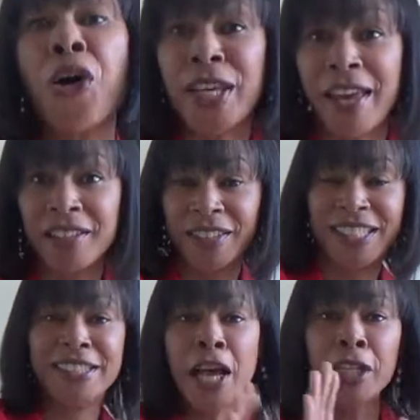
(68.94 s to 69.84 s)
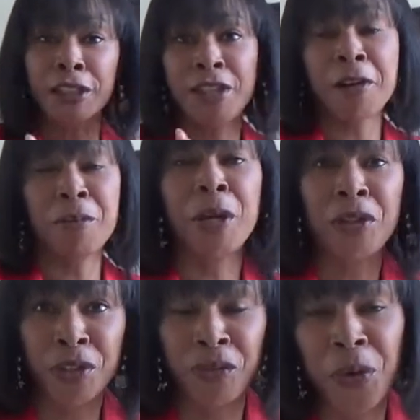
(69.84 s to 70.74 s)
Okay, now let's talk about
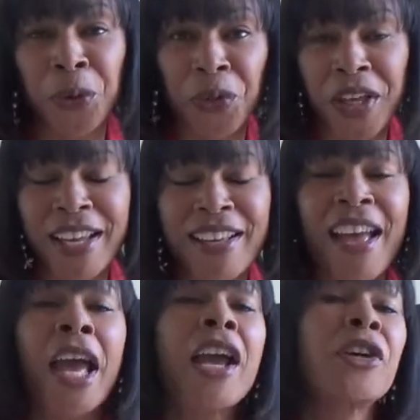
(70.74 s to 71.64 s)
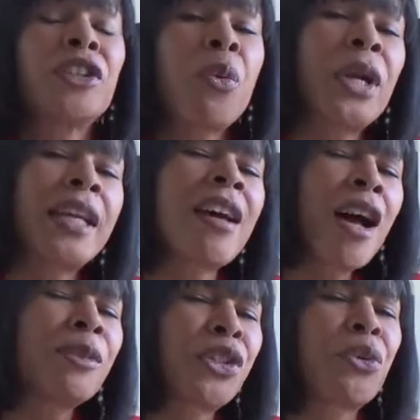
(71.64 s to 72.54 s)
this photo thing. So when it
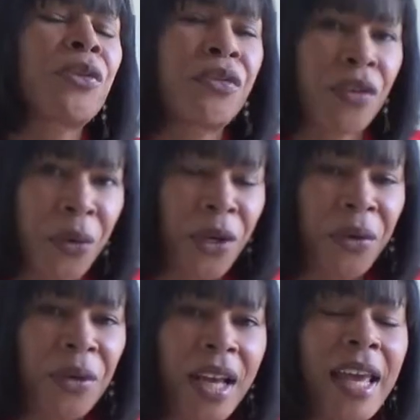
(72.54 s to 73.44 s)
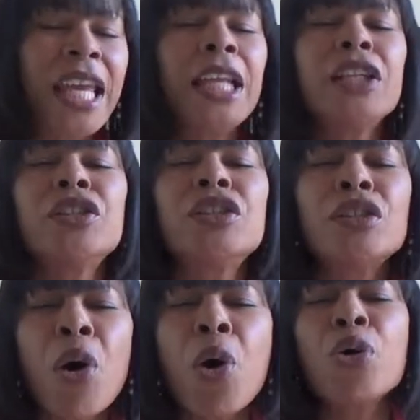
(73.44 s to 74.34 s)
comes to a photo, it is
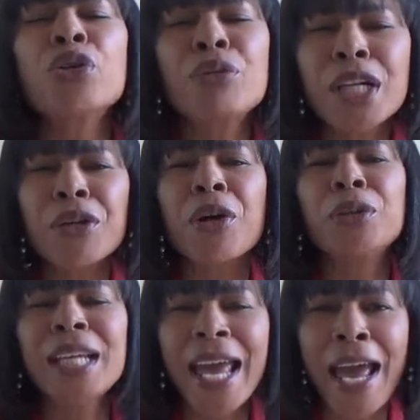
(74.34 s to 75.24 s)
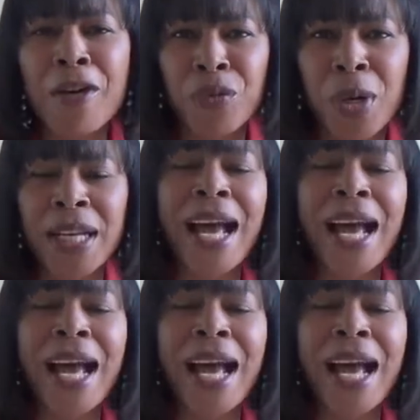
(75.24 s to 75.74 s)
so critical to have one.